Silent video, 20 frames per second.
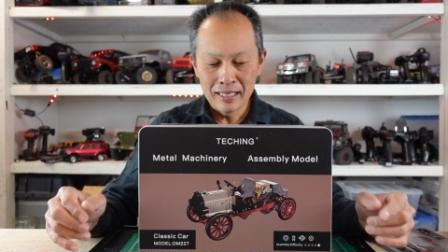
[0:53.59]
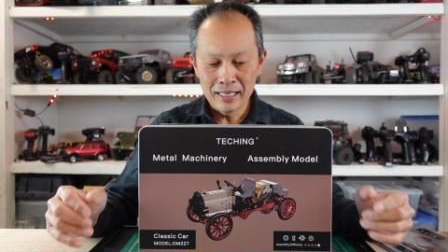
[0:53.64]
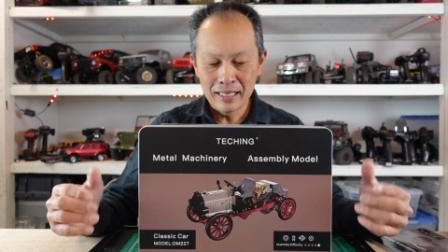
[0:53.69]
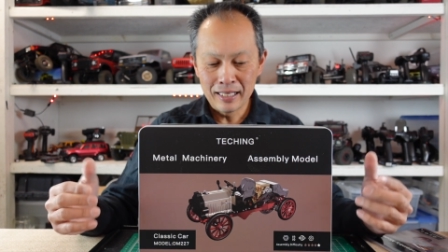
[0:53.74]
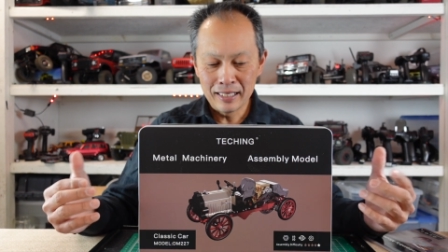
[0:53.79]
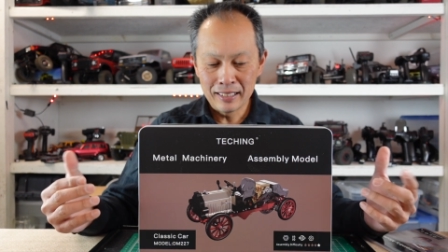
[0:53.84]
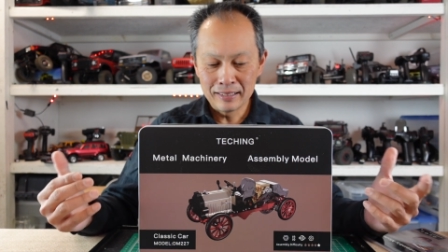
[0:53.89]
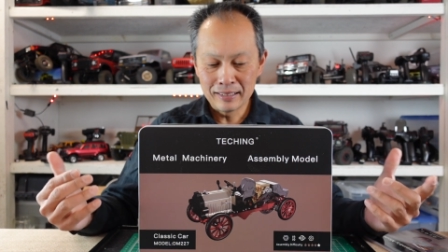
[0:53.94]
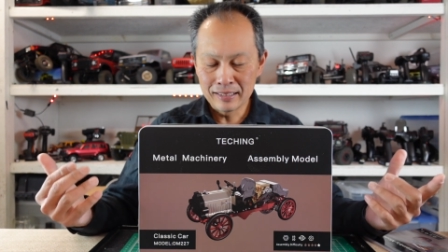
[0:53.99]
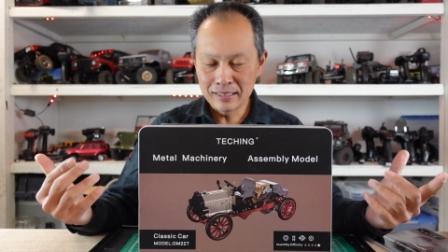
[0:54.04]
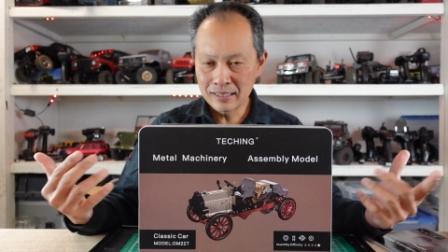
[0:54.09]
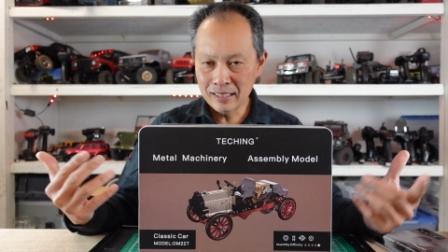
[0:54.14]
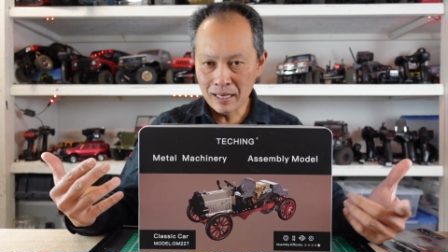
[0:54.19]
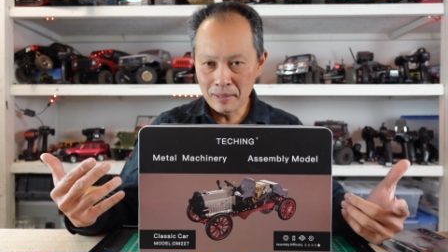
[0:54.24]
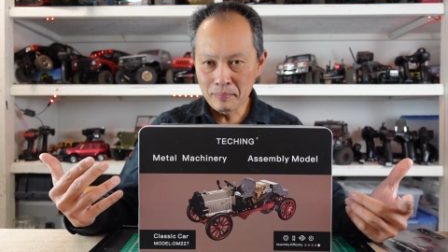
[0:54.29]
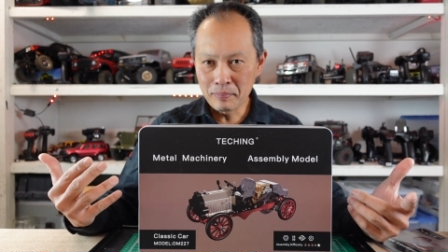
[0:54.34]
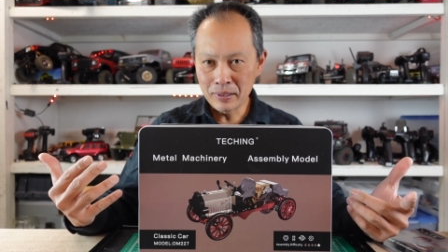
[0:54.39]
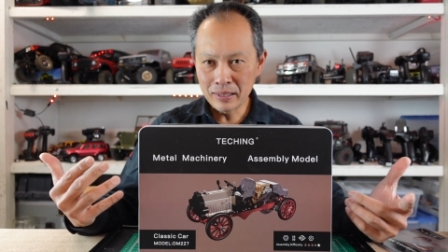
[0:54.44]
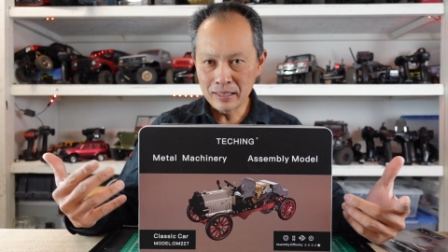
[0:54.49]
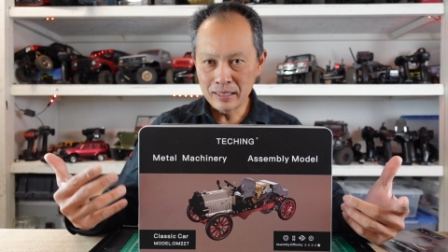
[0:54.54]
and this
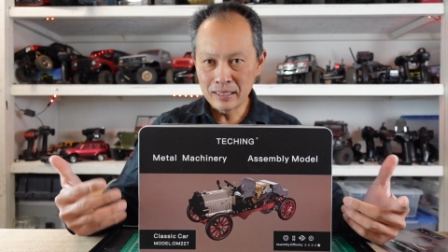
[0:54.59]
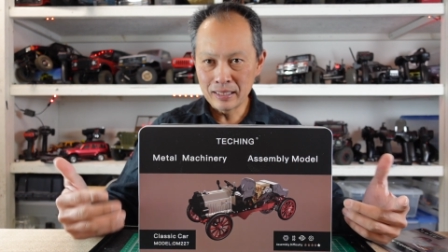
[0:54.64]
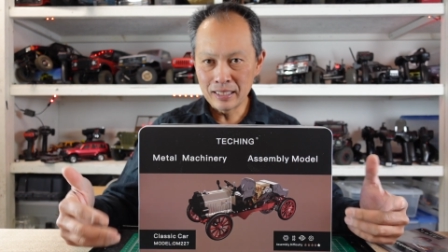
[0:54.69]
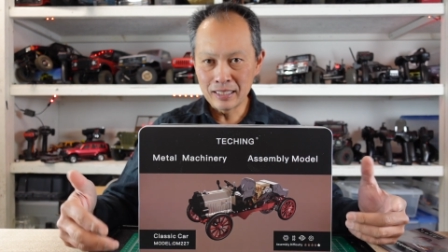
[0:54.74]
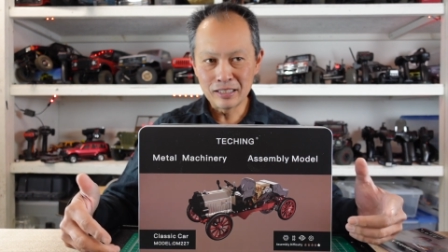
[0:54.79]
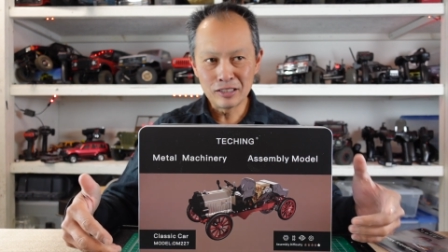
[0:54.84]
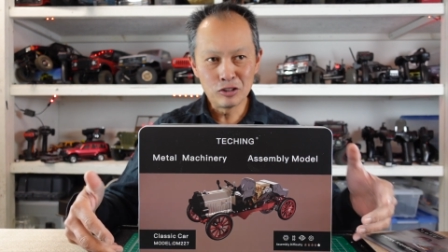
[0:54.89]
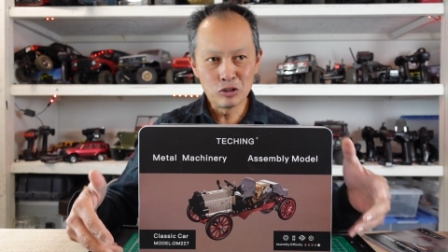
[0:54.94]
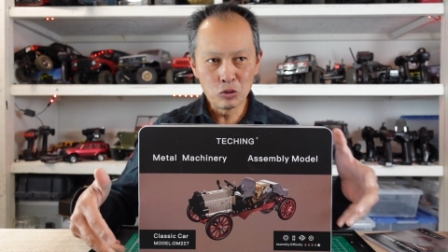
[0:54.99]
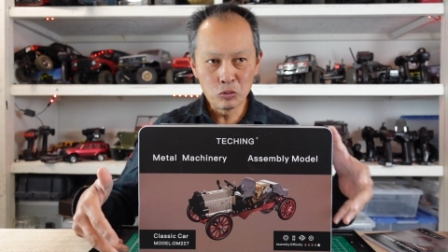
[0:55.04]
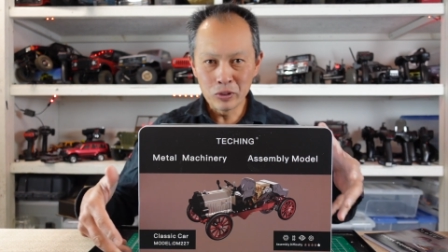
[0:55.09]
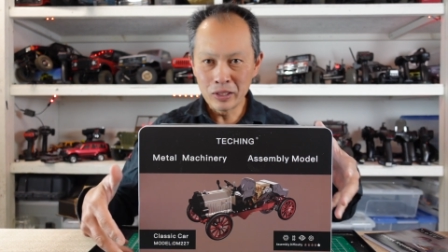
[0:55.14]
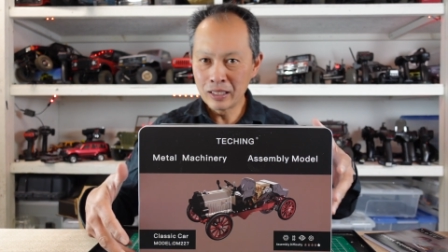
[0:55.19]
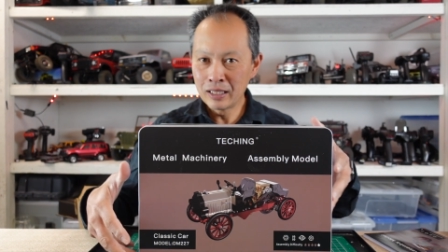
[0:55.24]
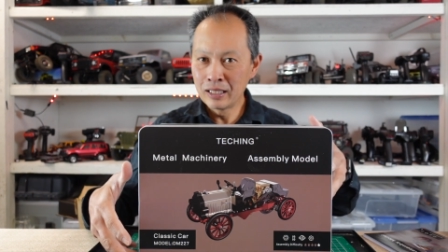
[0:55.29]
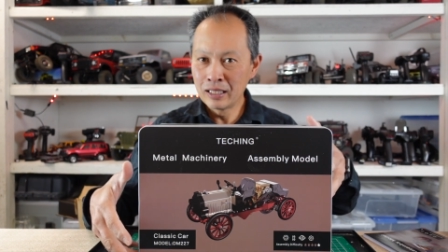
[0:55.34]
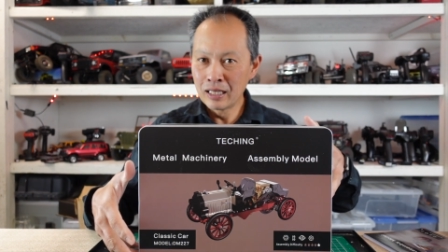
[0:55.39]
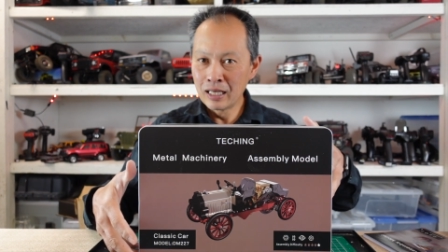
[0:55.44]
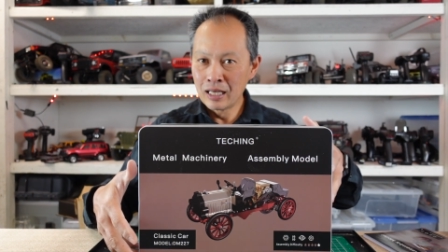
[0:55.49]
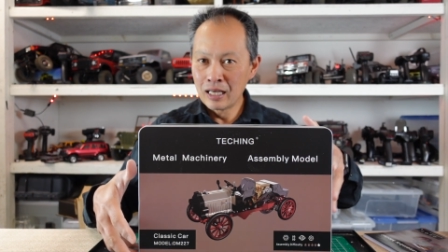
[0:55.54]
company is
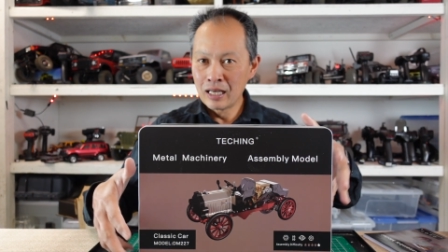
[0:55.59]
doing,